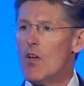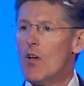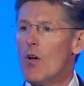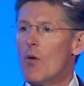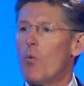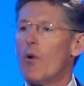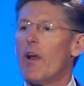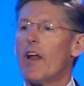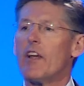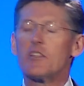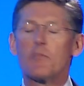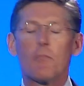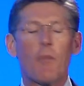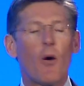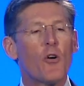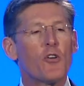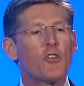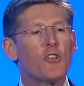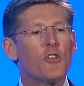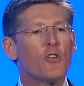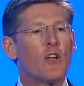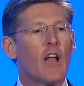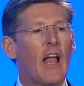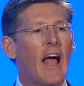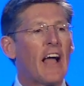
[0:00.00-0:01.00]
When I spoke
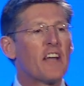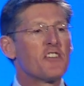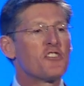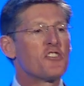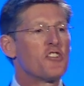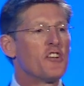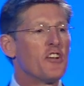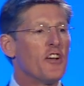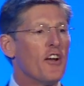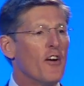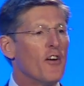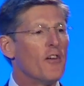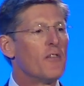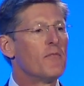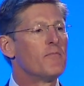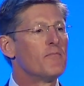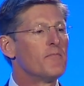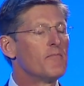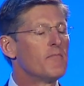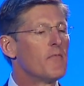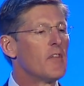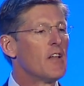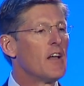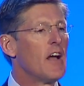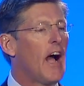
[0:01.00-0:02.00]
to you last year,
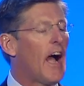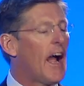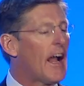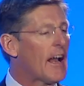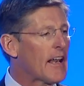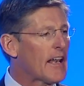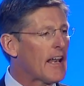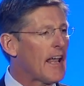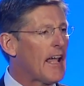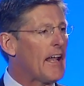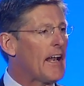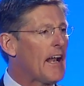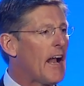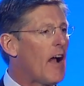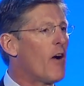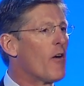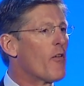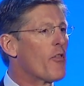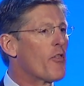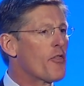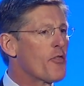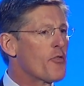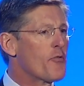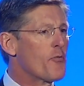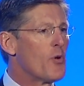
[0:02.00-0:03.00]
I laid
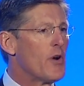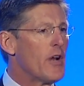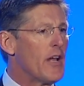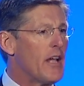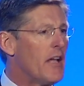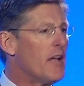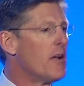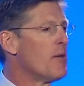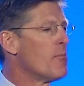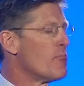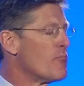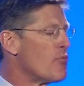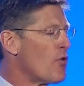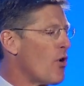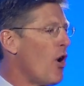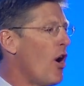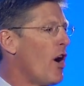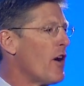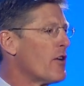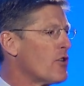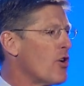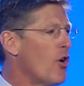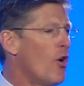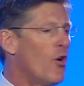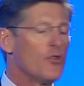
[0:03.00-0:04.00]
out 3
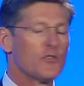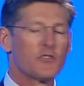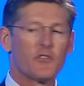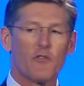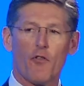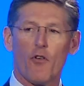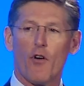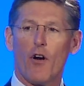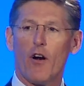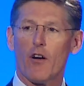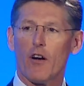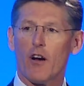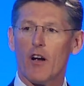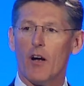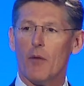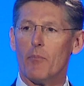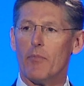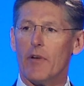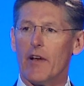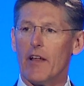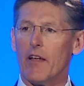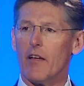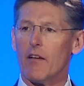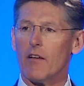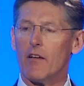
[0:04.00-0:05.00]
broad goals for our
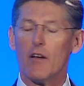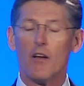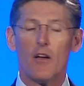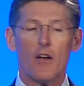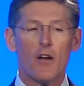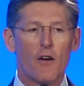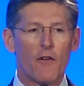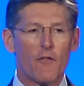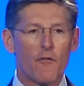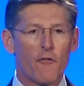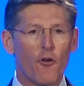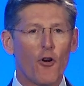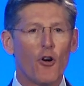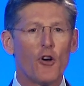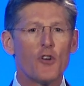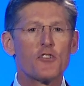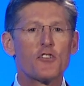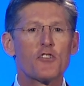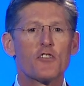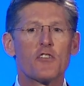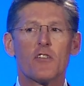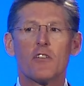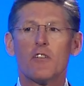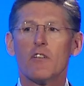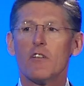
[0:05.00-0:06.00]
company.
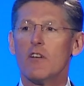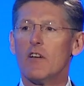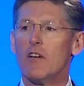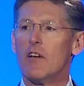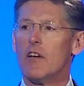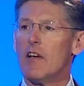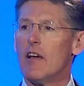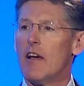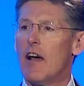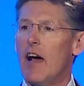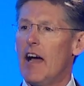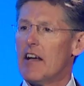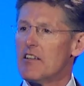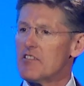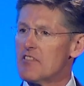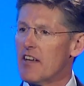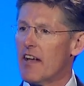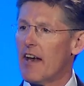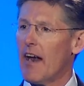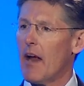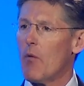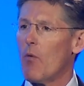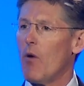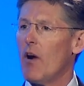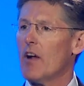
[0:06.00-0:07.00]
First, I
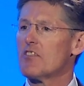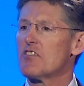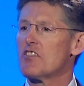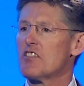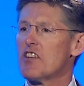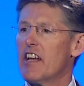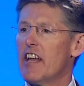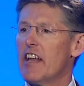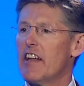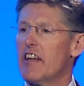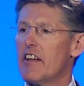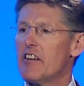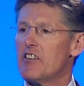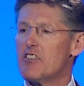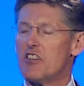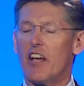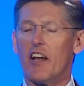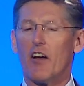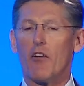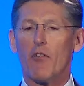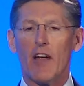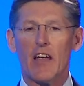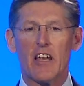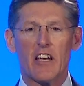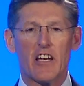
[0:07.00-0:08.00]
said I want Citi to
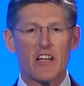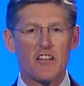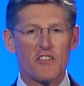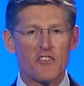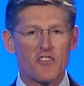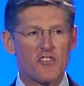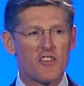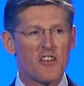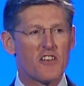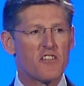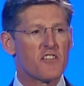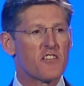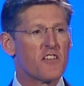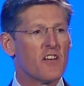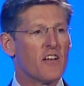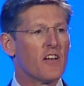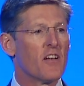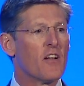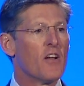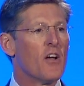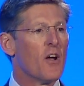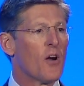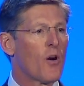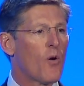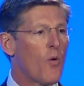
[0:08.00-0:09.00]
generate consistent
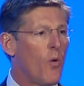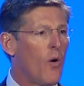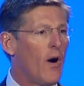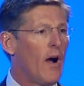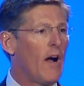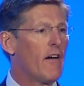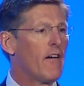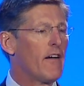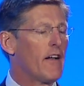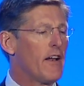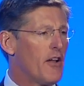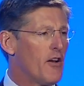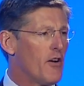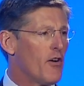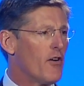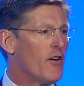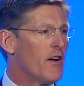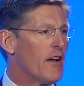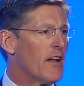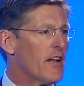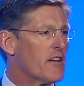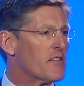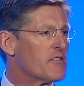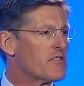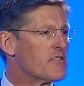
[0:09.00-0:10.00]
quality
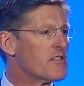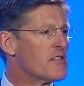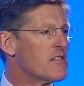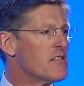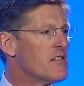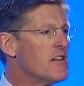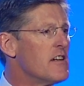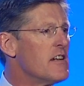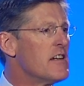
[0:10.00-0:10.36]
earnings.